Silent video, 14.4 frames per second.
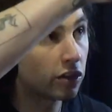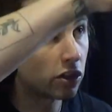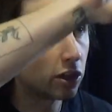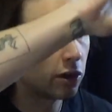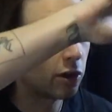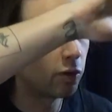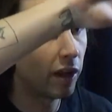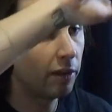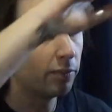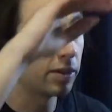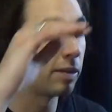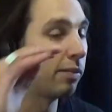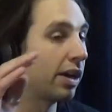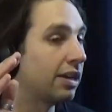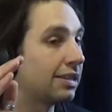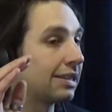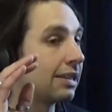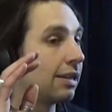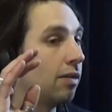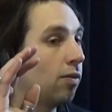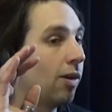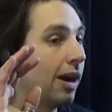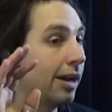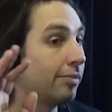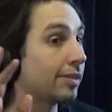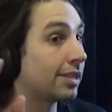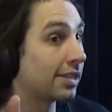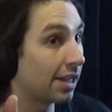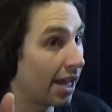charge a lower rate, but it's the
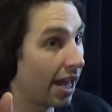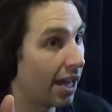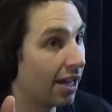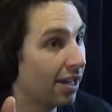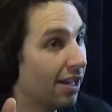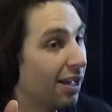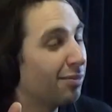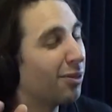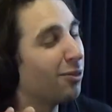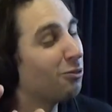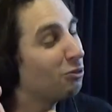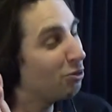YMCA.